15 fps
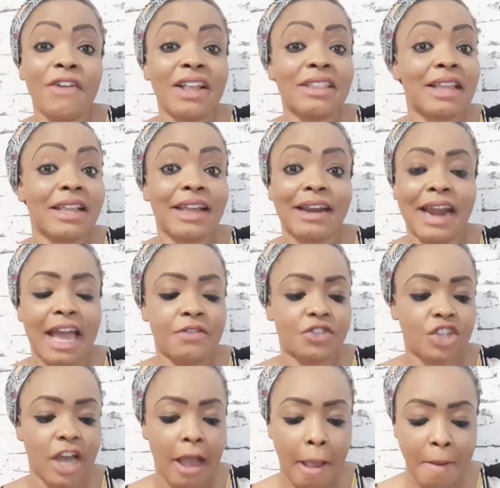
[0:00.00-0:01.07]
fun than a life,
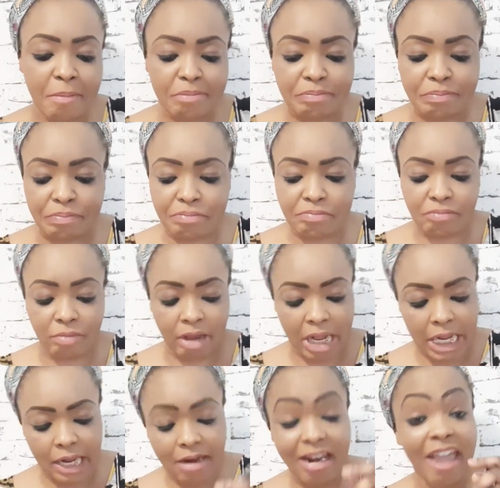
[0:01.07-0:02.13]
sha.
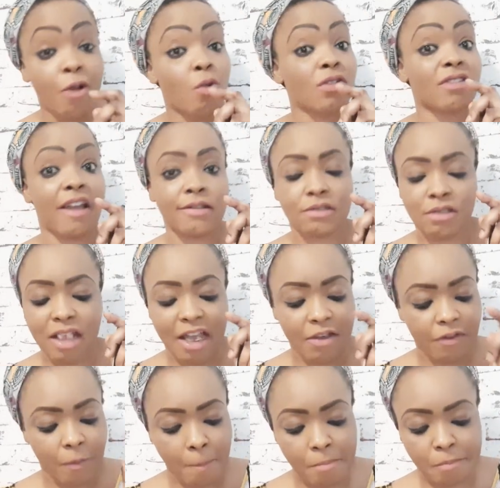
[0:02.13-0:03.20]
Like water is life.